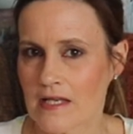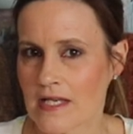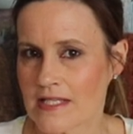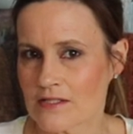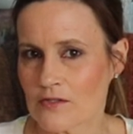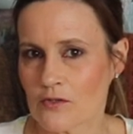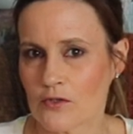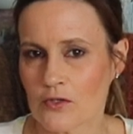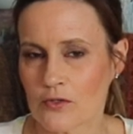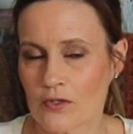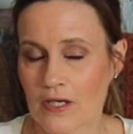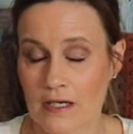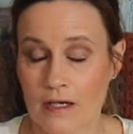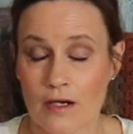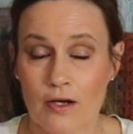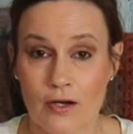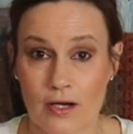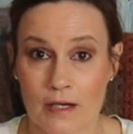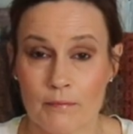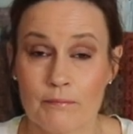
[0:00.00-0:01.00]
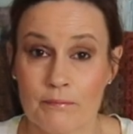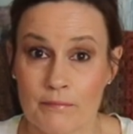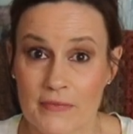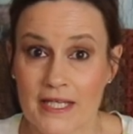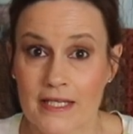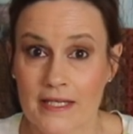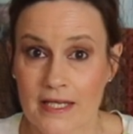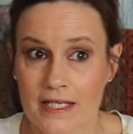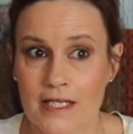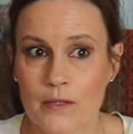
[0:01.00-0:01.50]
let's go, or
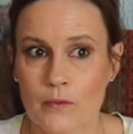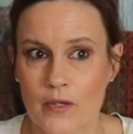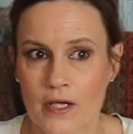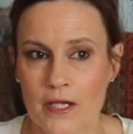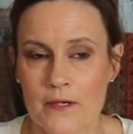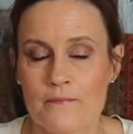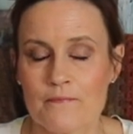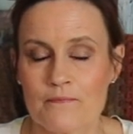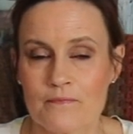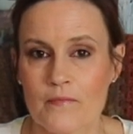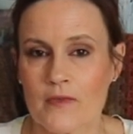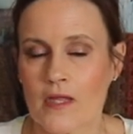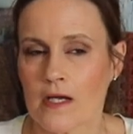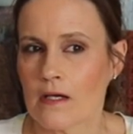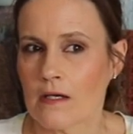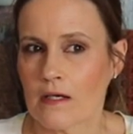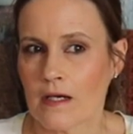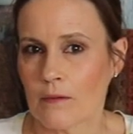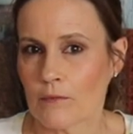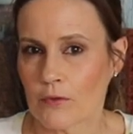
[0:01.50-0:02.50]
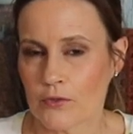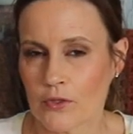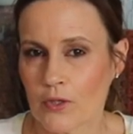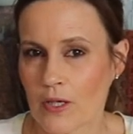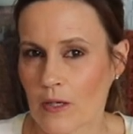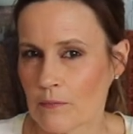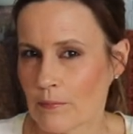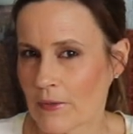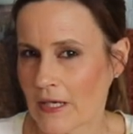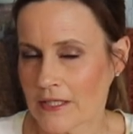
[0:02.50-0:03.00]
me anyway, oh, I'm going to
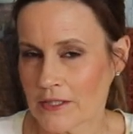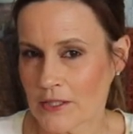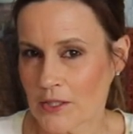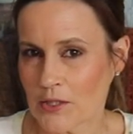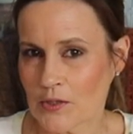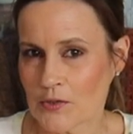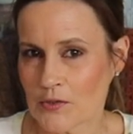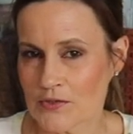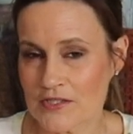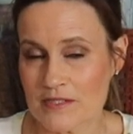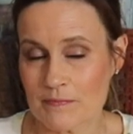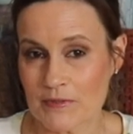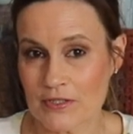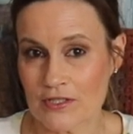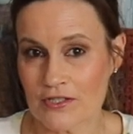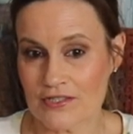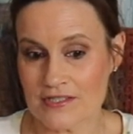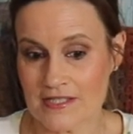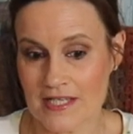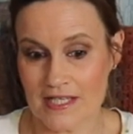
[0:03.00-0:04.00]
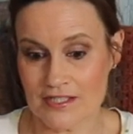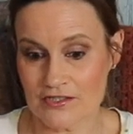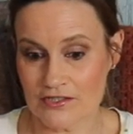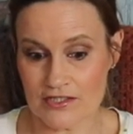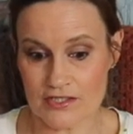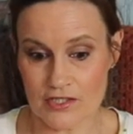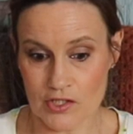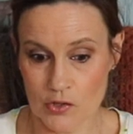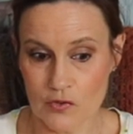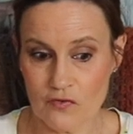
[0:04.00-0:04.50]
go out buying clothes, because I
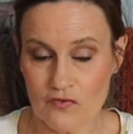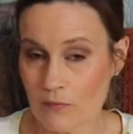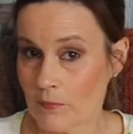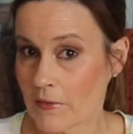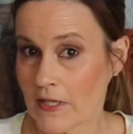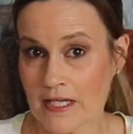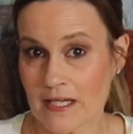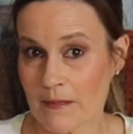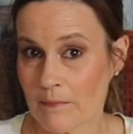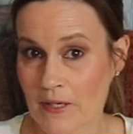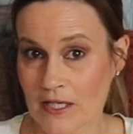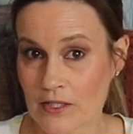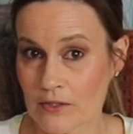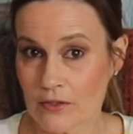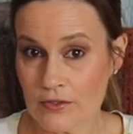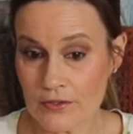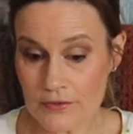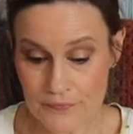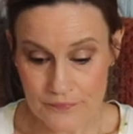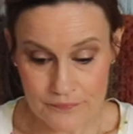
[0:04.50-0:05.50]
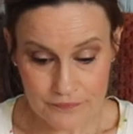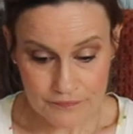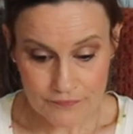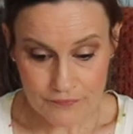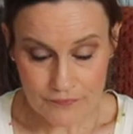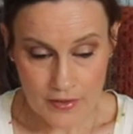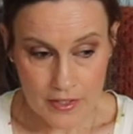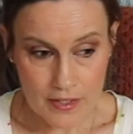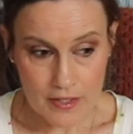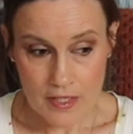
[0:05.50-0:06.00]
just love making my own.
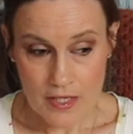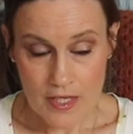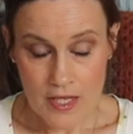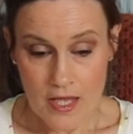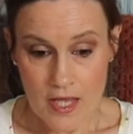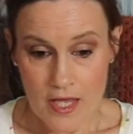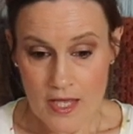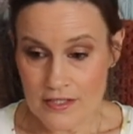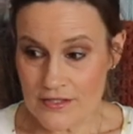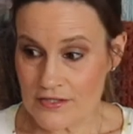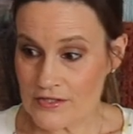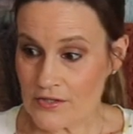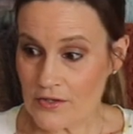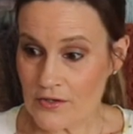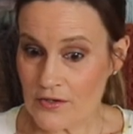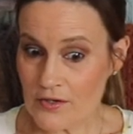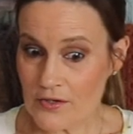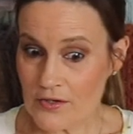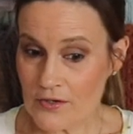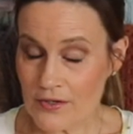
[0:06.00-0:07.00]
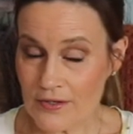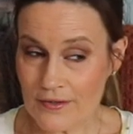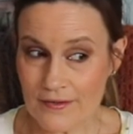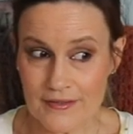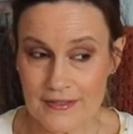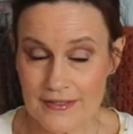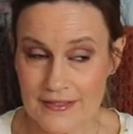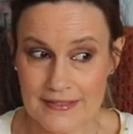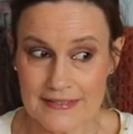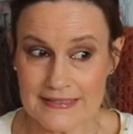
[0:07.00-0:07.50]

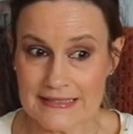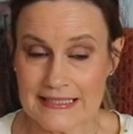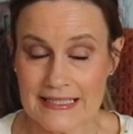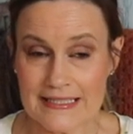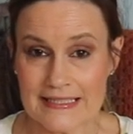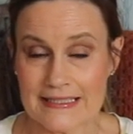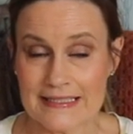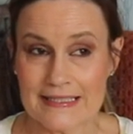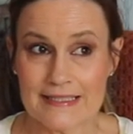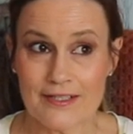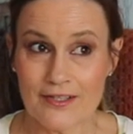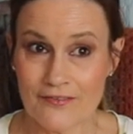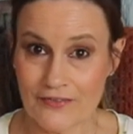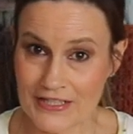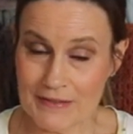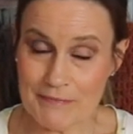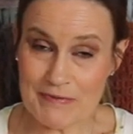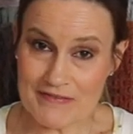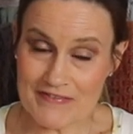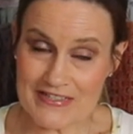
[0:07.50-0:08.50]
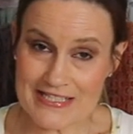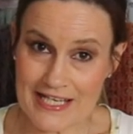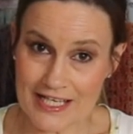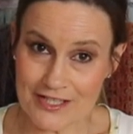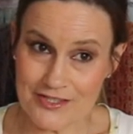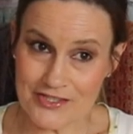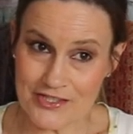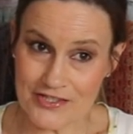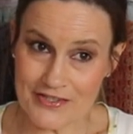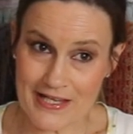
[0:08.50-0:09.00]
So off on a bit of a
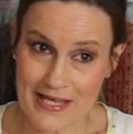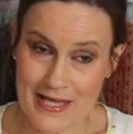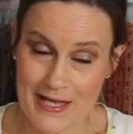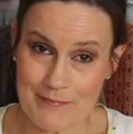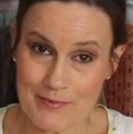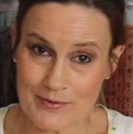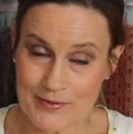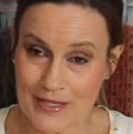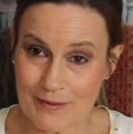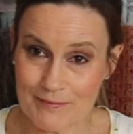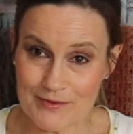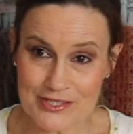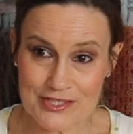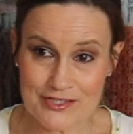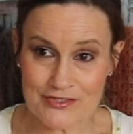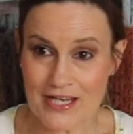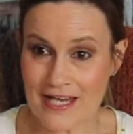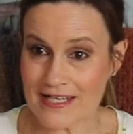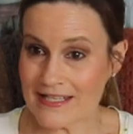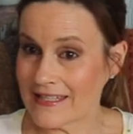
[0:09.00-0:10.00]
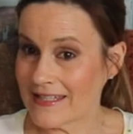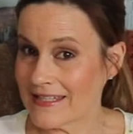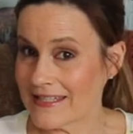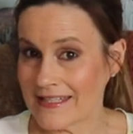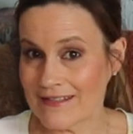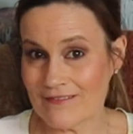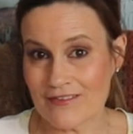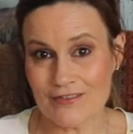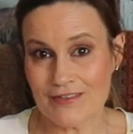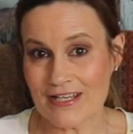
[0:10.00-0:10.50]
tangent there, but I'm just trying to
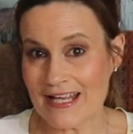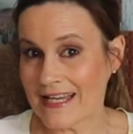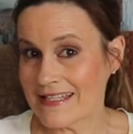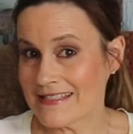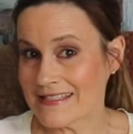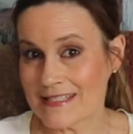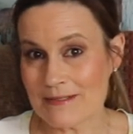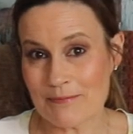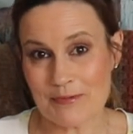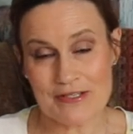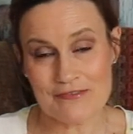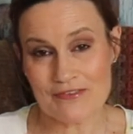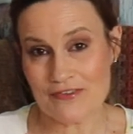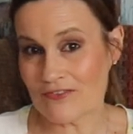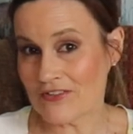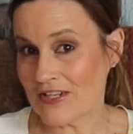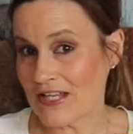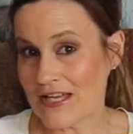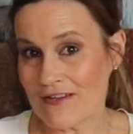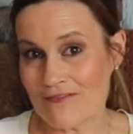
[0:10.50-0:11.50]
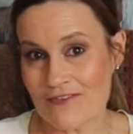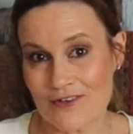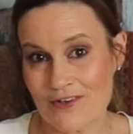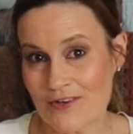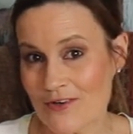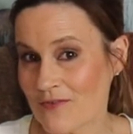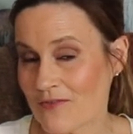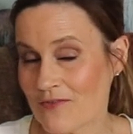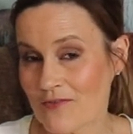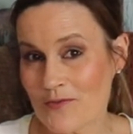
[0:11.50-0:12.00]
give you an idea, a bit of a
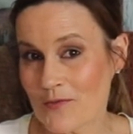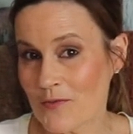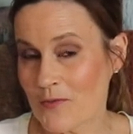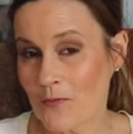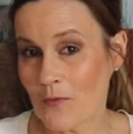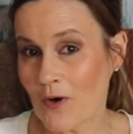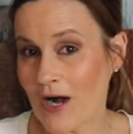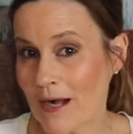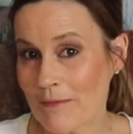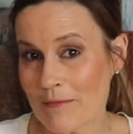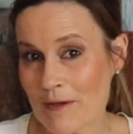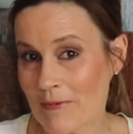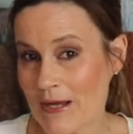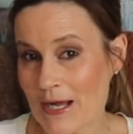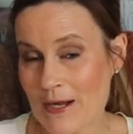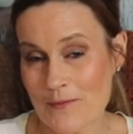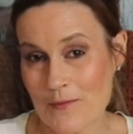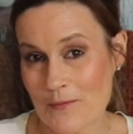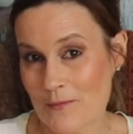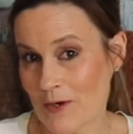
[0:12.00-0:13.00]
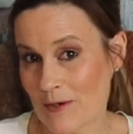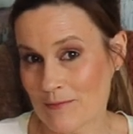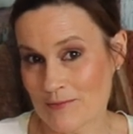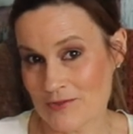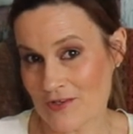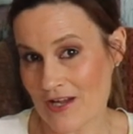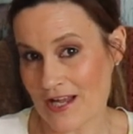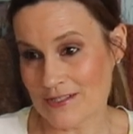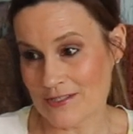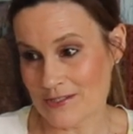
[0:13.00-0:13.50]
flavour of what I'm about and what I'm
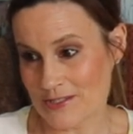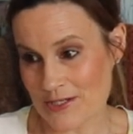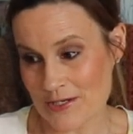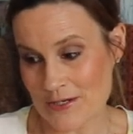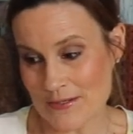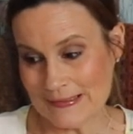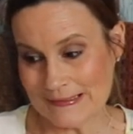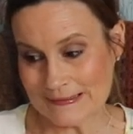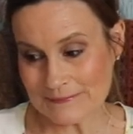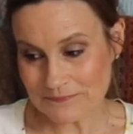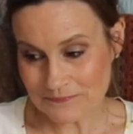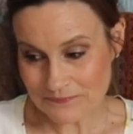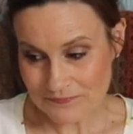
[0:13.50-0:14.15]
trying to do.